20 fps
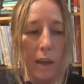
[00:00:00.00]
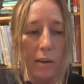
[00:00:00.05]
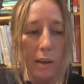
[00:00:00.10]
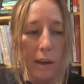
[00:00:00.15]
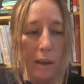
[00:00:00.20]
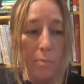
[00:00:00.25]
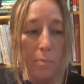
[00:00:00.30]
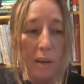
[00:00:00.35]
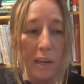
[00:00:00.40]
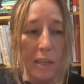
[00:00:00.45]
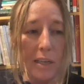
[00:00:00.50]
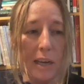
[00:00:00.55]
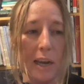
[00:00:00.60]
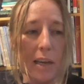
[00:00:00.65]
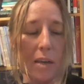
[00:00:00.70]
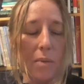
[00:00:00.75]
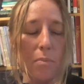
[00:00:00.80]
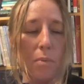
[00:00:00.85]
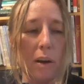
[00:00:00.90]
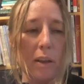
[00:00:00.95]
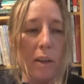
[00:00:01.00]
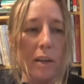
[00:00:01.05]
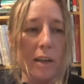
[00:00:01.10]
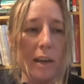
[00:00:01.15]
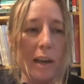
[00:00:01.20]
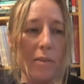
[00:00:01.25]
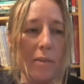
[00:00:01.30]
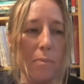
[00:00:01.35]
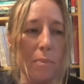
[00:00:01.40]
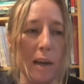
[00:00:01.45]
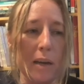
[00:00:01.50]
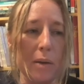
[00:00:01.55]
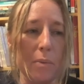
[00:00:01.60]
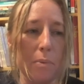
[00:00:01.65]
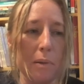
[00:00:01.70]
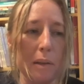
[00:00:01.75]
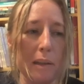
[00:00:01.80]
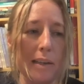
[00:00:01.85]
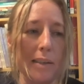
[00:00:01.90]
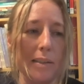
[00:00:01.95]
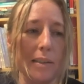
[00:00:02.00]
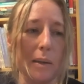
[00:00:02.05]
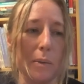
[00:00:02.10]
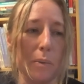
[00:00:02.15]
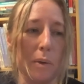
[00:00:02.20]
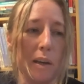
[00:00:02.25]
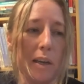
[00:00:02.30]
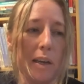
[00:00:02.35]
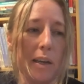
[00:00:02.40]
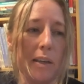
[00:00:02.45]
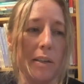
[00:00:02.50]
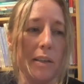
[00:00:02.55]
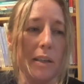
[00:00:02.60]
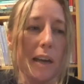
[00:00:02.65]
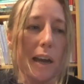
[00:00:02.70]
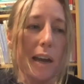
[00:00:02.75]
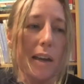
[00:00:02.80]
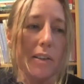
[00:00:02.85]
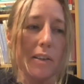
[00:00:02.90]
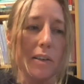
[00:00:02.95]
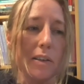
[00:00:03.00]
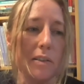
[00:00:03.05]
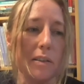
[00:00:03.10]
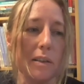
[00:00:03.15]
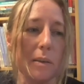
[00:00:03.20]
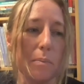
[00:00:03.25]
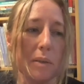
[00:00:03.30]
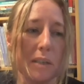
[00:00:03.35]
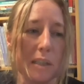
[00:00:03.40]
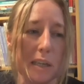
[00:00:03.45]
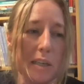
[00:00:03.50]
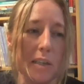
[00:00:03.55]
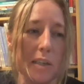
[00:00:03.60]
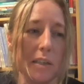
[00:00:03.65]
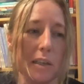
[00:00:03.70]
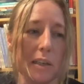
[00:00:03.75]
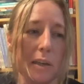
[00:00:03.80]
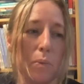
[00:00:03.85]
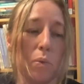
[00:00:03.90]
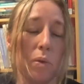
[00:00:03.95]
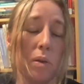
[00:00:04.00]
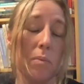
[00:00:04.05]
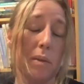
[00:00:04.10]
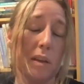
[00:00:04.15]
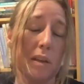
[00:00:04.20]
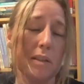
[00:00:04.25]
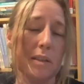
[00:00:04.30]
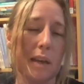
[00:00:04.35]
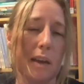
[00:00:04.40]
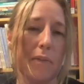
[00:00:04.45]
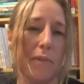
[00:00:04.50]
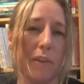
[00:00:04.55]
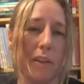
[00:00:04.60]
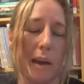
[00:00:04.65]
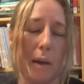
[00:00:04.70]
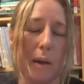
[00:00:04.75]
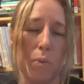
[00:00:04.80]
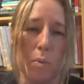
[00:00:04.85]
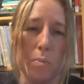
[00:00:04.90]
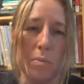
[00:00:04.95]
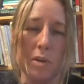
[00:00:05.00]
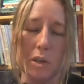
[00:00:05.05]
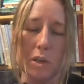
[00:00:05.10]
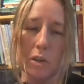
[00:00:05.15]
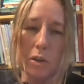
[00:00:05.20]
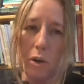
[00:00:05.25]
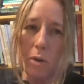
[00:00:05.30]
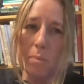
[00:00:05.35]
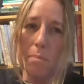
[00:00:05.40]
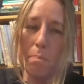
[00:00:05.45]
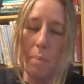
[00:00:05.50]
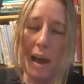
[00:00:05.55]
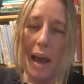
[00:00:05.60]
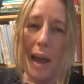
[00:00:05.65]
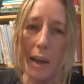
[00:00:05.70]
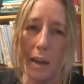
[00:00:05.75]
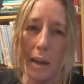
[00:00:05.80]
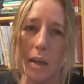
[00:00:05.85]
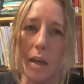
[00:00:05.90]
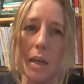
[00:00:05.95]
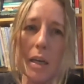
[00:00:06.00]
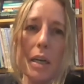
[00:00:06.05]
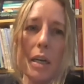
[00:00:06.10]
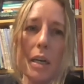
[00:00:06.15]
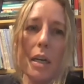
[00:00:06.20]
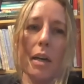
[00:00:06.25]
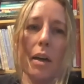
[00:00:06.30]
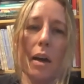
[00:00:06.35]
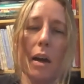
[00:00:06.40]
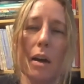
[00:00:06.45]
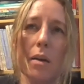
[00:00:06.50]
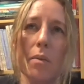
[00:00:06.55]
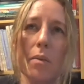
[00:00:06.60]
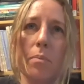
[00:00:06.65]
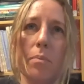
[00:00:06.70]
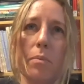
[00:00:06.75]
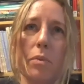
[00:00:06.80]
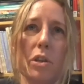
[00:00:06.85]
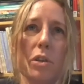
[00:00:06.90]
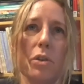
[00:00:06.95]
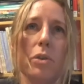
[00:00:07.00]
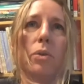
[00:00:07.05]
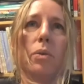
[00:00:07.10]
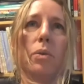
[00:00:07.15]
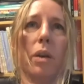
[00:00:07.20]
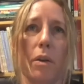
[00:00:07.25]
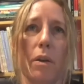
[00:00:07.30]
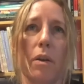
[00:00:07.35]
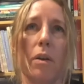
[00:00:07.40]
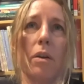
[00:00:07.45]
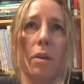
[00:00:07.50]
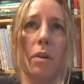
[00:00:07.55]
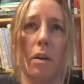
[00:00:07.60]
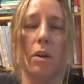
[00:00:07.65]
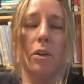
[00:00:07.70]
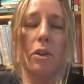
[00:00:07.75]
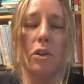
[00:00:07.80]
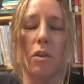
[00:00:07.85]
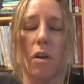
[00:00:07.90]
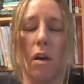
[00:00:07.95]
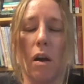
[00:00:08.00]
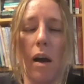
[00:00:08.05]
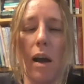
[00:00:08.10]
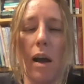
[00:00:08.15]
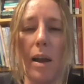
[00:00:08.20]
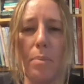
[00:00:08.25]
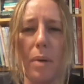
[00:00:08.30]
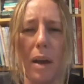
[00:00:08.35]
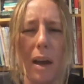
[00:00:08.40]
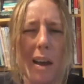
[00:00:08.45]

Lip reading: been taken by the Native Mounted Police, there were indications that potentially it wouldn't be safe for that woman to go back to her tribe.